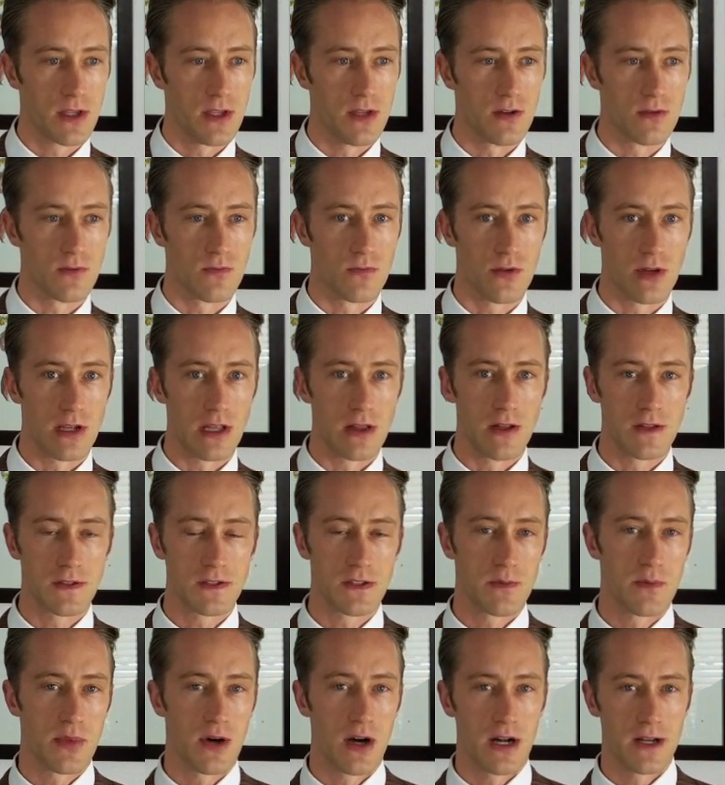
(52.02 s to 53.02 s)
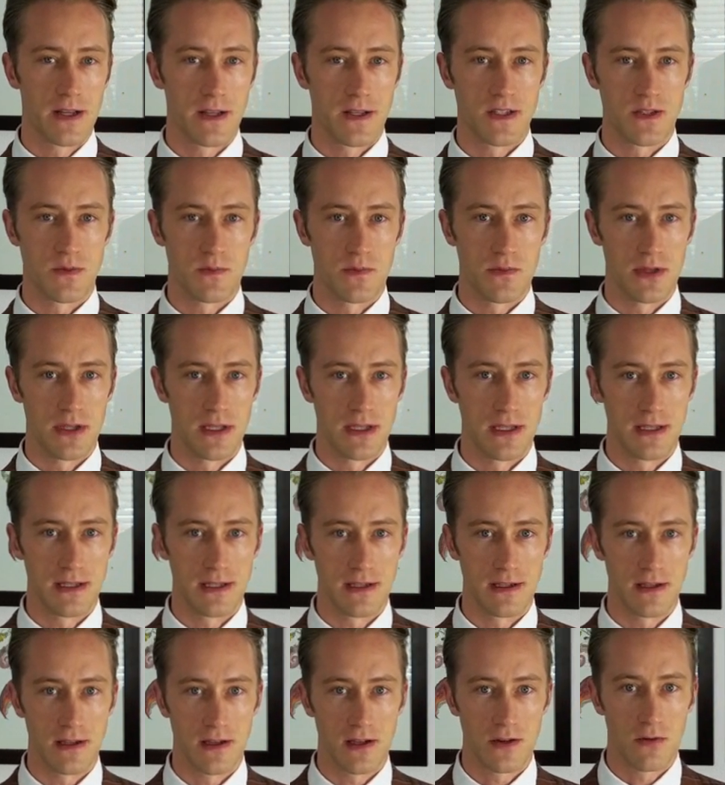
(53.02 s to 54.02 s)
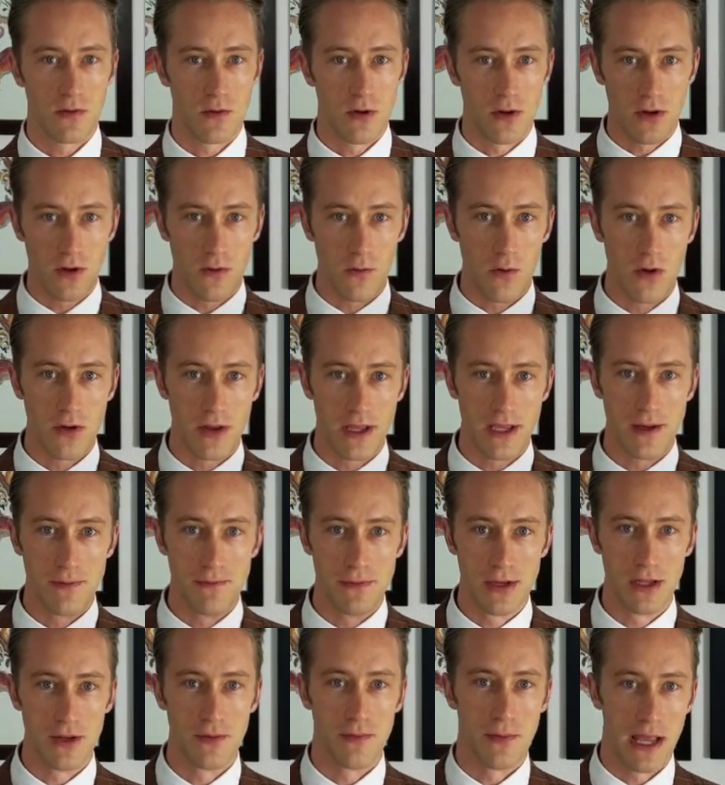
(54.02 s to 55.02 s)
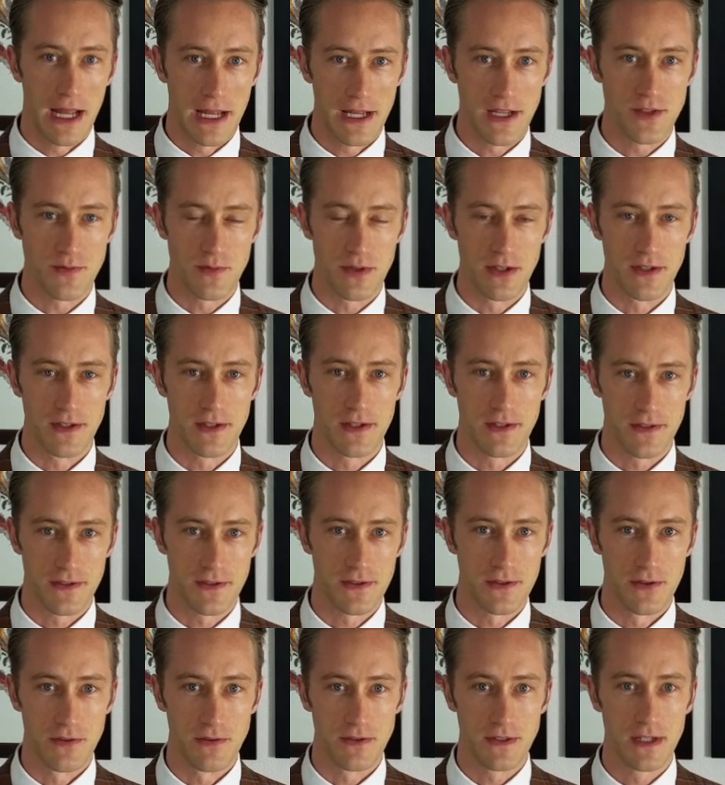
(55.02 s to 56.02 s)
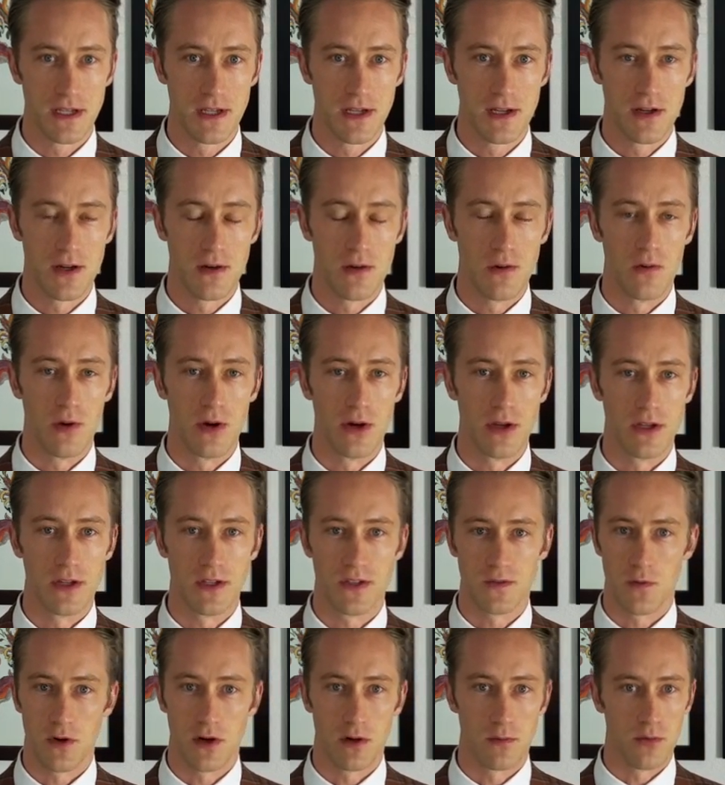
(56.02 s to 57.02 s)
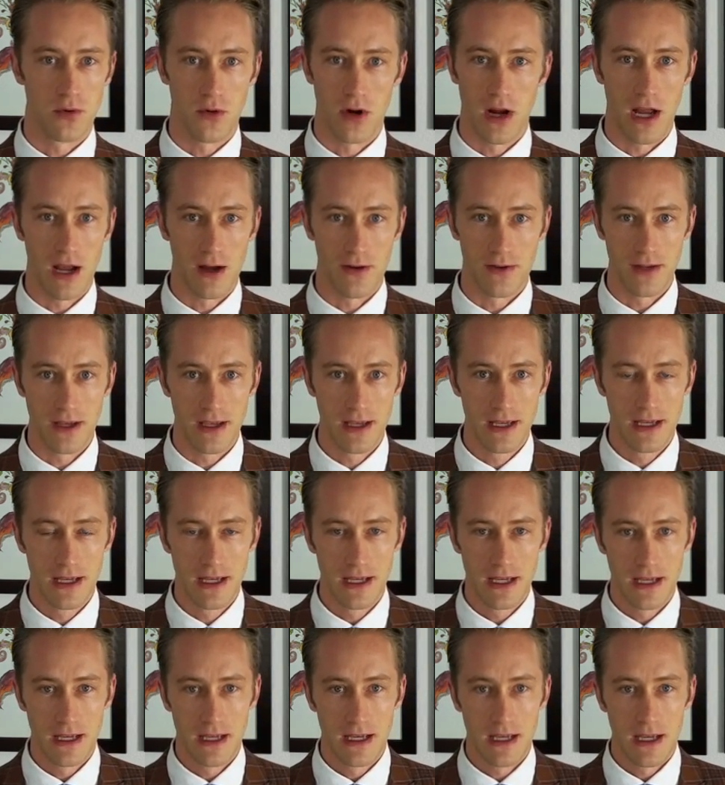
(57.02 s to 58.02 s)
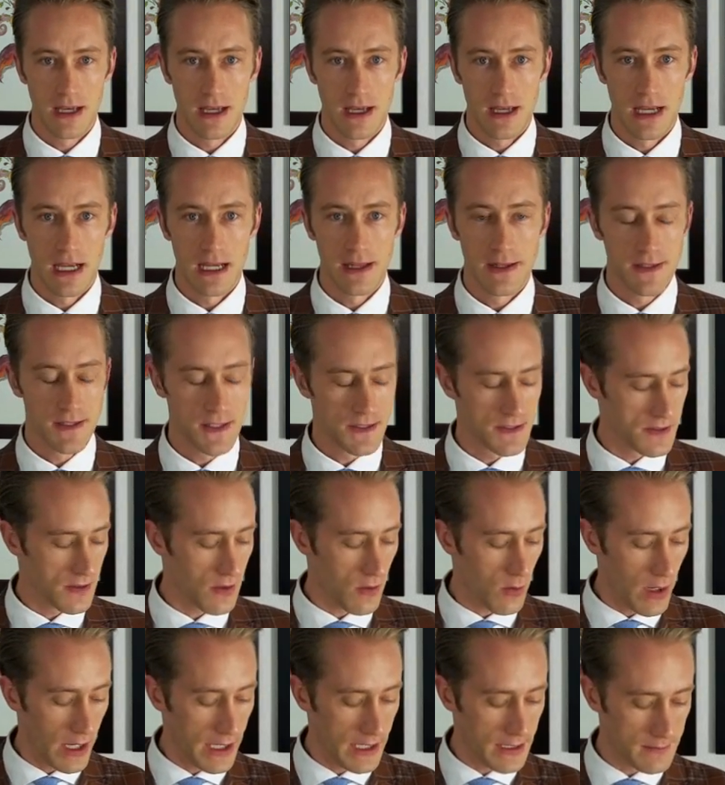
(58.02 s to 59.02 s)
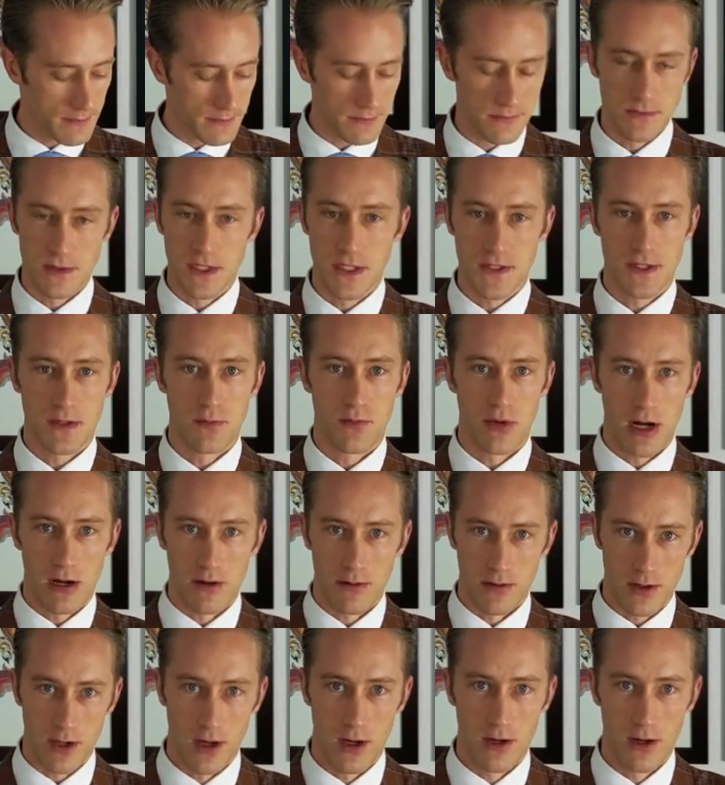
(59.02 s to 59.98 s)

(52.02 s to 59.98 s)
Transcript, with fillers: you know, really looked upon as being, quote-unquote, like a middle management suit, where you just wear brown. And this isn't quite just a brown